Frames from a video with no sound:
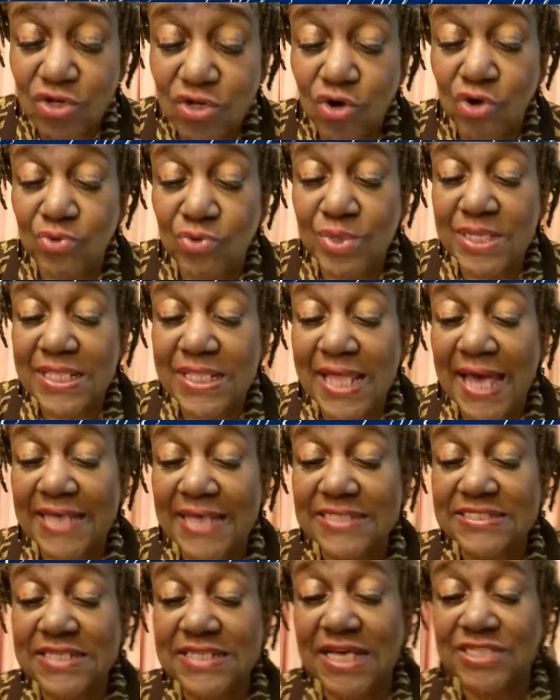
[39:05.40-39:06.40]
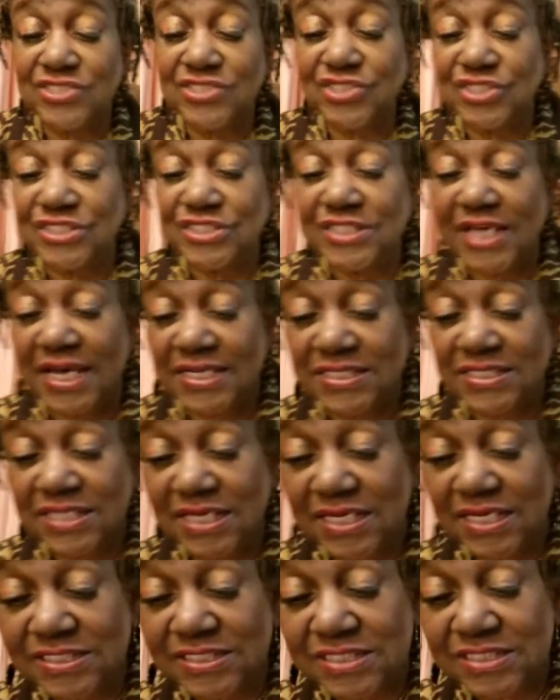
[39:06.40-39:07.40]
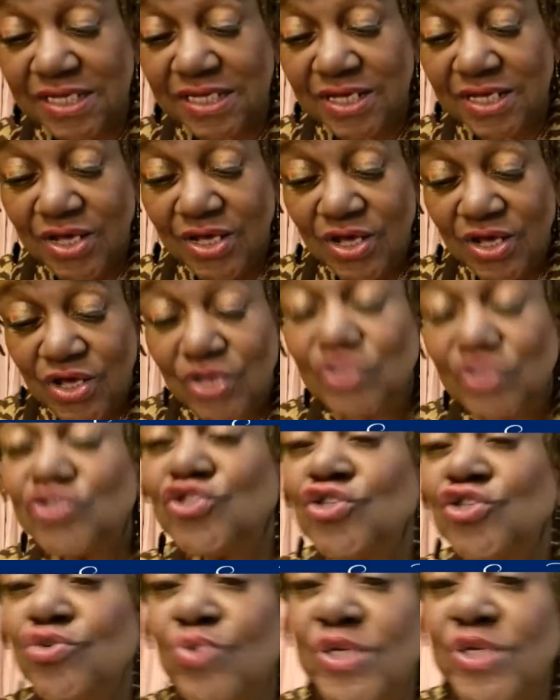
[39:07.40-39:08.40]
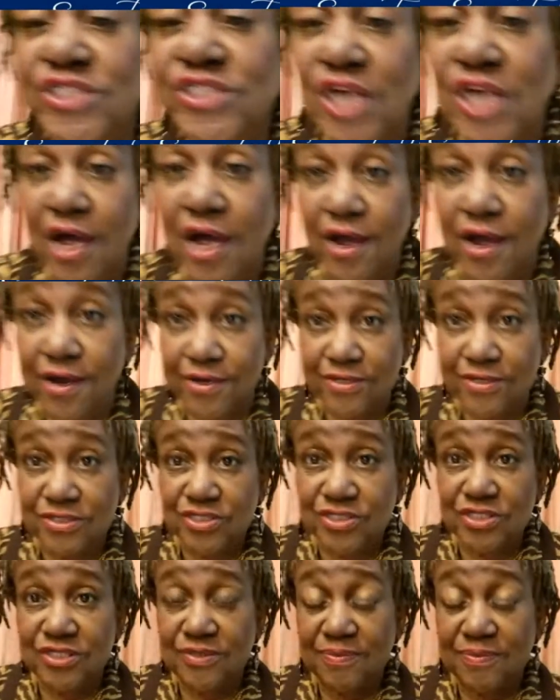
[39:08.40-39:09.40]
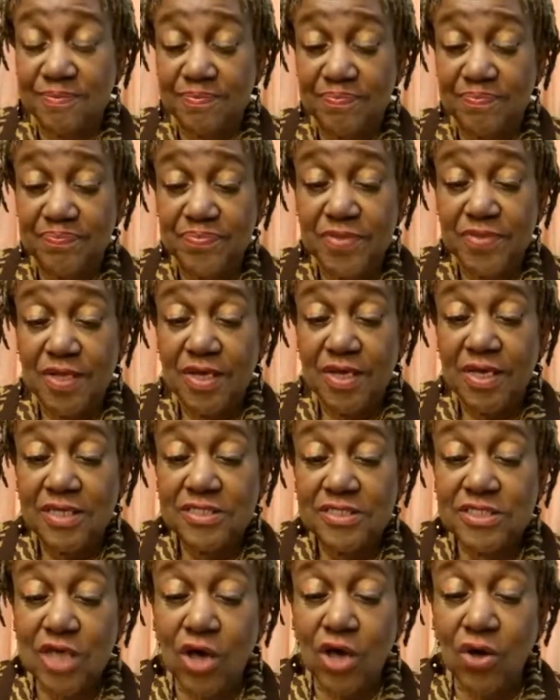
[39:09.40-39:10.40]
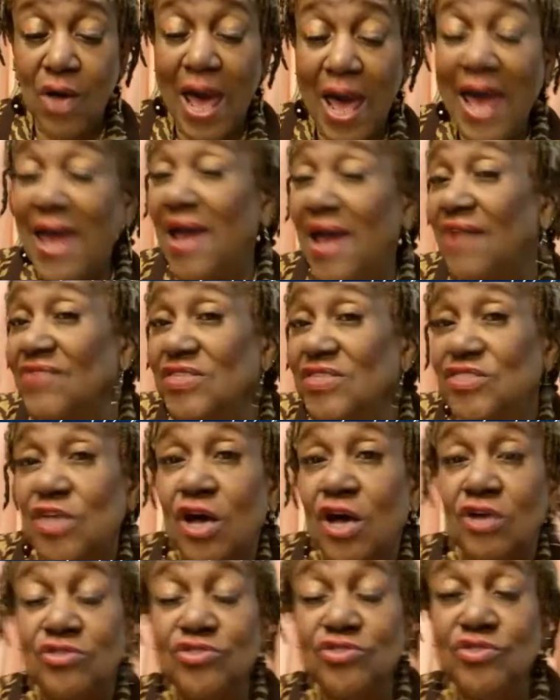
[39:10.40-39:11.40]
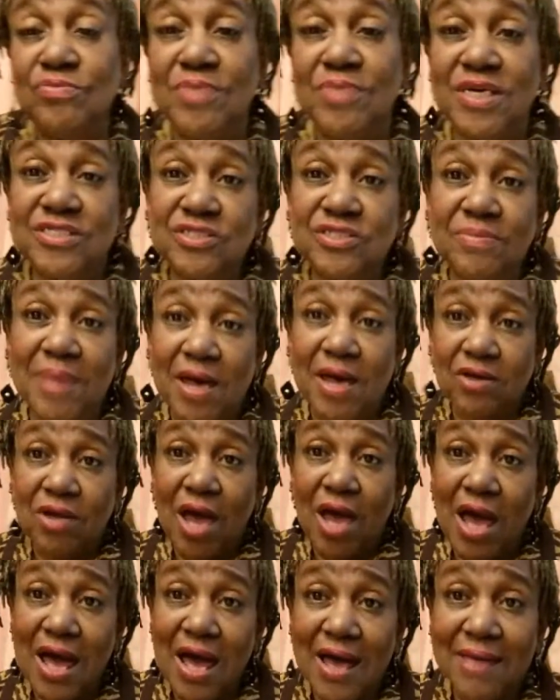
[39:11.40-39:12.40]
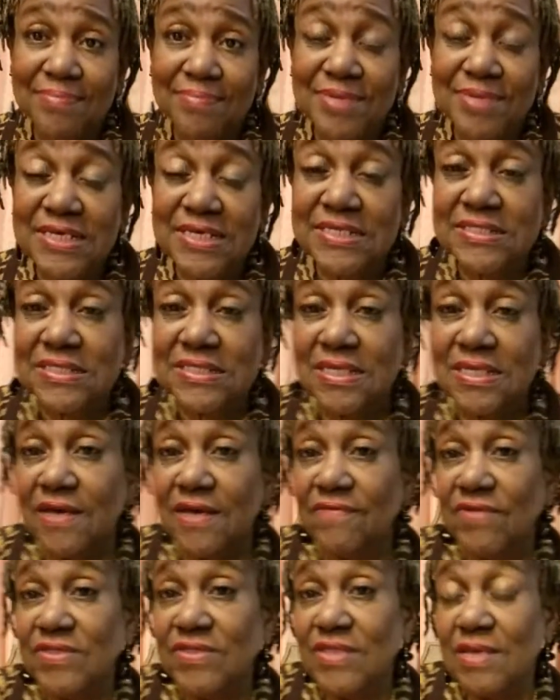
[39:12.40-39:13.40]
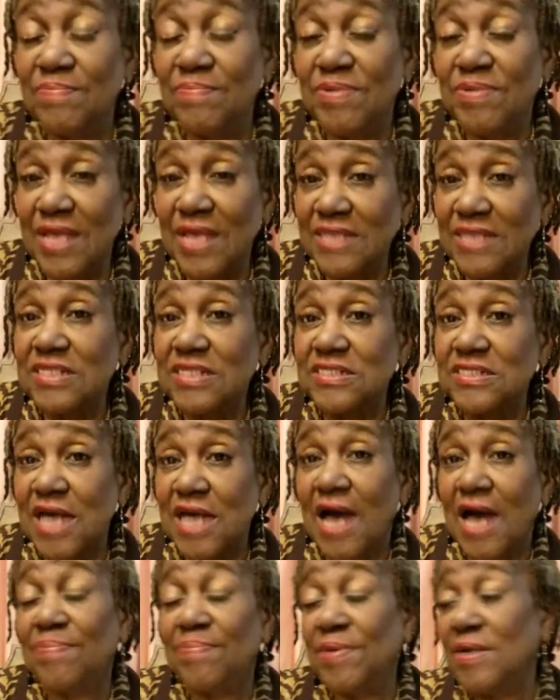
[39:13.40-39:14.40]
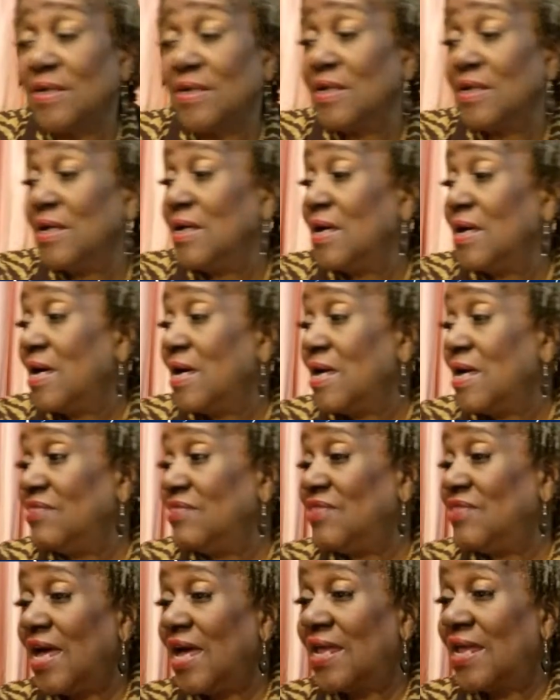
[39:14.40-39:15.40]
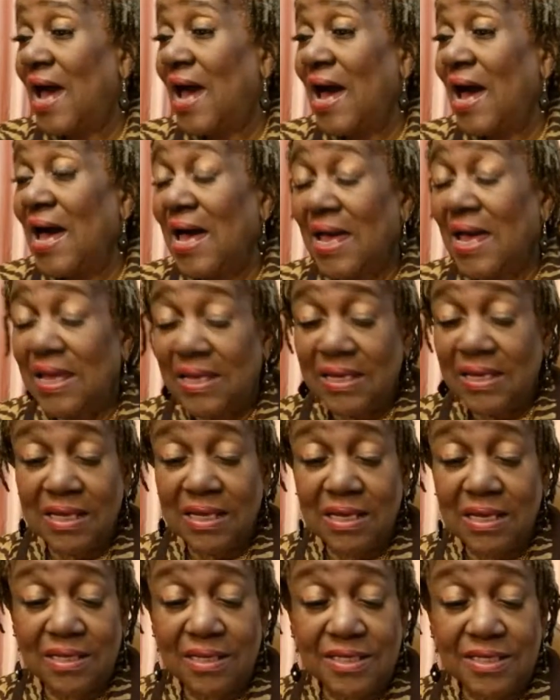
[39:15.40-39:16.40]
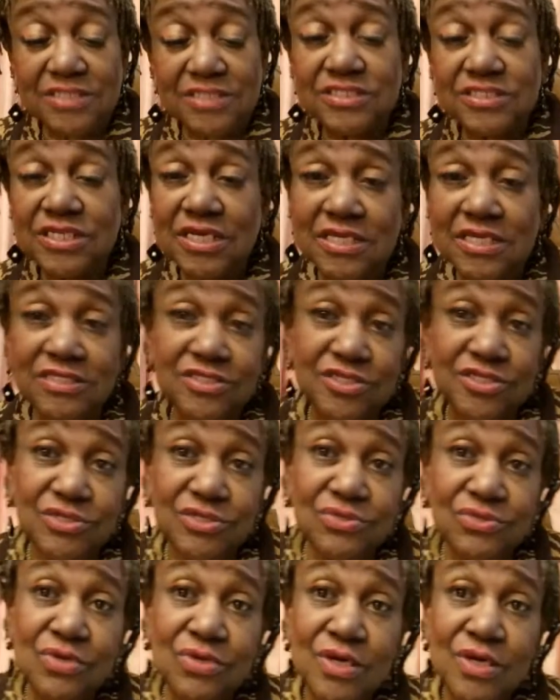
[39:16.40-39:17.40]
or relaxation techniques to recharge. So I haven't talked too much about hobbies and everything, but that's a topic that I intend to